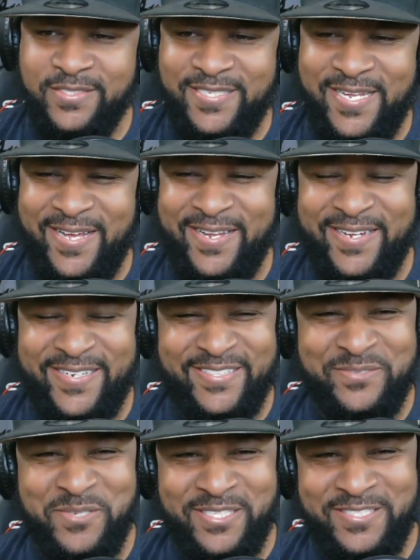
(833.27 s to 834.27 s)
side
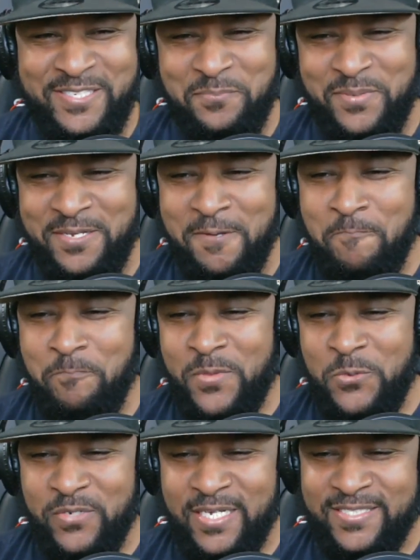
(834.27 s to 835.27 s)
of Mississippi.
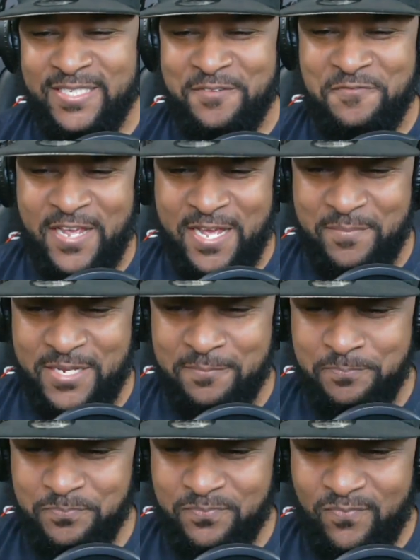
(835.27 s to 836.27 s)
Who that to the family
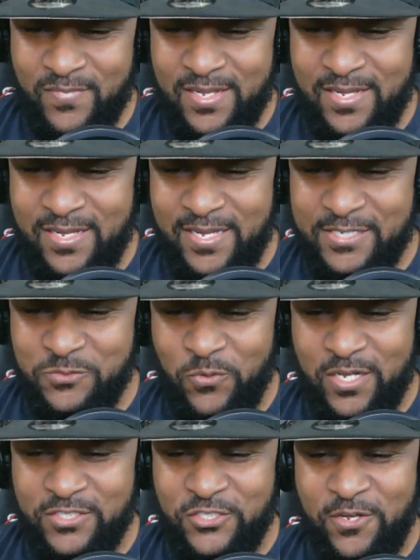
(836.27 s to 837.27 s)
uh, as
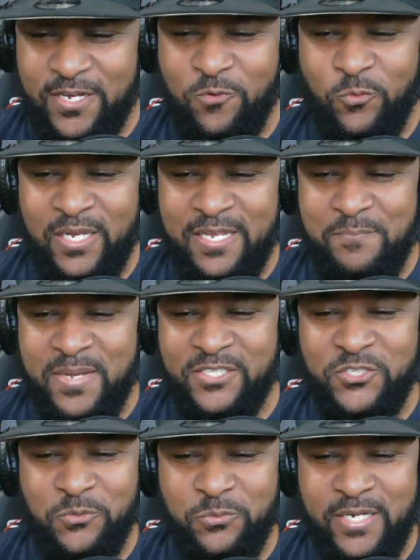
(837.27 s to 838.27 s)
well. Join it, Willie
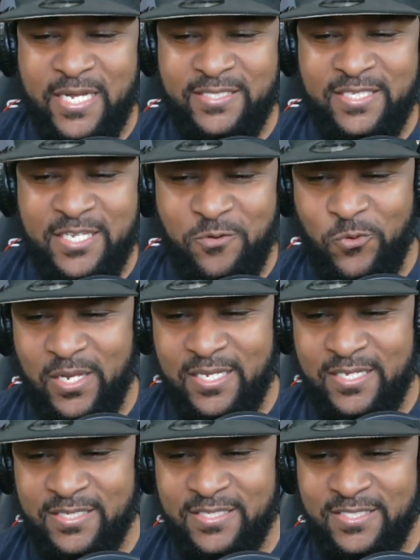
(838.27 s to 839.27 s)
Mitchell. Who that to you, Willie?
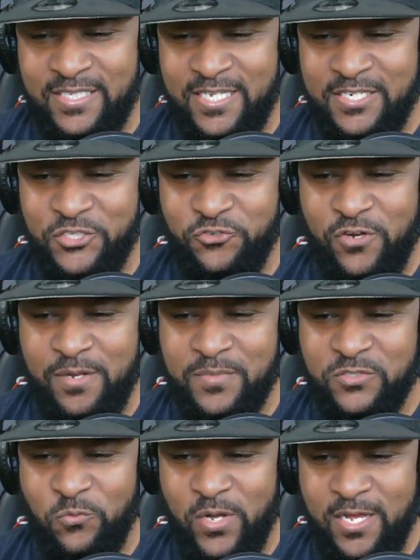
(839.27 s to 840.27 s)
Good to see you in the stream
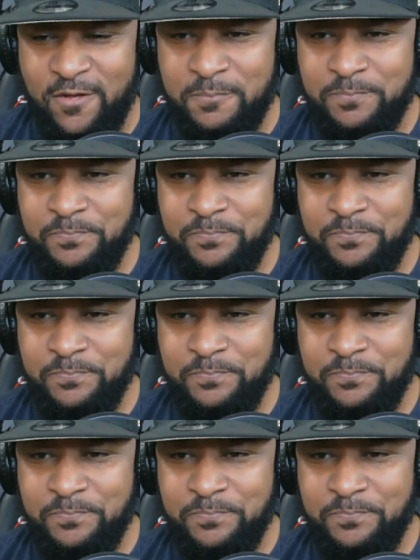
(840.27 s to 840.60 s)
as well.